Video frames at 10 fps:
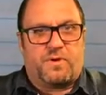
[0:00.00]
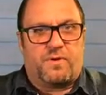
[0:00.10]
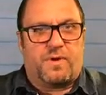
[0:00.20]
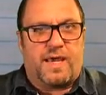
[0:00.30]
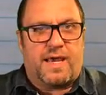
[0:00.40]

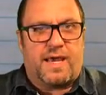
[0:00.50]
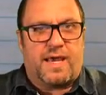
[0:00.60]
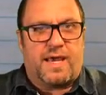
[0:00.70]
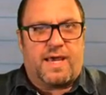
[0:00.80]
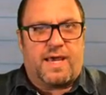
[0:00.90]
Okay,
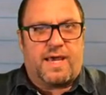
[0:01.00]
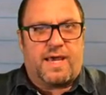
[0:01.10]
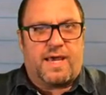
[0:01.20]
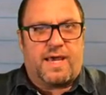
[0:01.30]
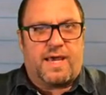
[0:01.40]

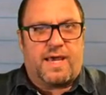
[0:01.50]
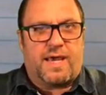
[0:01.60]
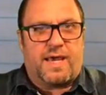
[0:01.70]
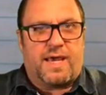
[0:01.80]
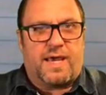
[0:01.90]

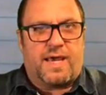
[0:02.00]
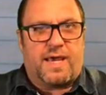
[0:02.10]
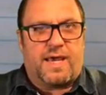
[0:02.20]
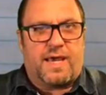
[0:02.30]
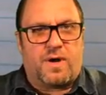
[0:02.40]

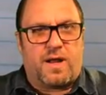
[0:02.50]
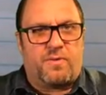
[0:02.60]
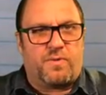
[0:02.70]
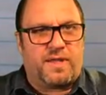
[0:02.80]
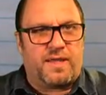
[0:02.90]
so I
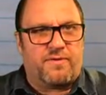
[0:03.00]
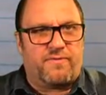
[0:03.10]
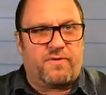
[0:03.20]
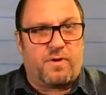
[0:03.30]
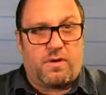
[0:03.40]
don't want to give
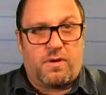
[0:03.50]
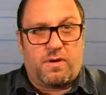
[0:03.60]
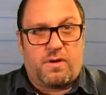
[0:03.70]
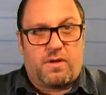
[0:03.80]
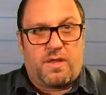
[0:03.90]

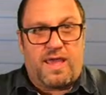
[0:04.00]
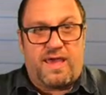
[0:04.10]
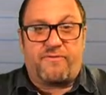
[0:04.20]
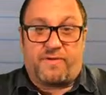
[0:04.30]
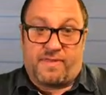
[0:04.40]

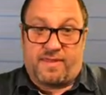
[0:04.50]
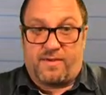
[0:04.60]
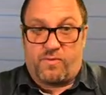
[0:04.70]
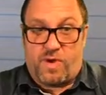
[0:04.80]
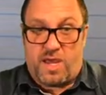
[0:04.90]
everything
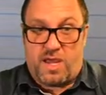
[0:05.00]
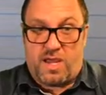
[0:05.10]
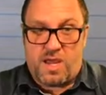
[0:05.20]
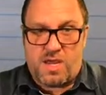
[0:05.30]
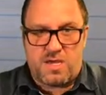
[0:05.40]
away.